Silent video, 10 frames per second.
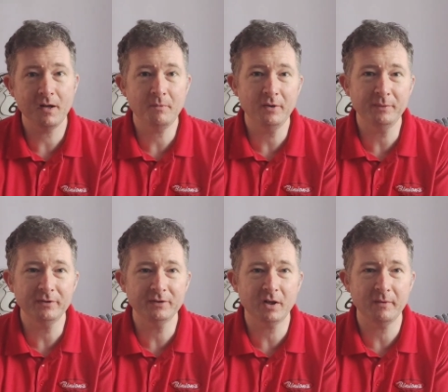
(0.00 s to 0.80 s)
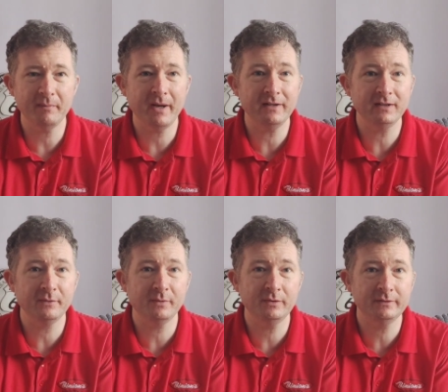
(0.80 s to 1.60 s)
I might as well start with the
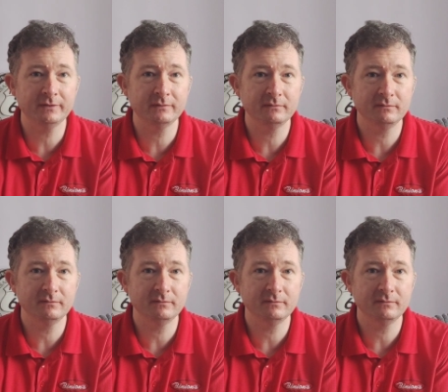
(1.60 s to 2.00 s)
basic ones.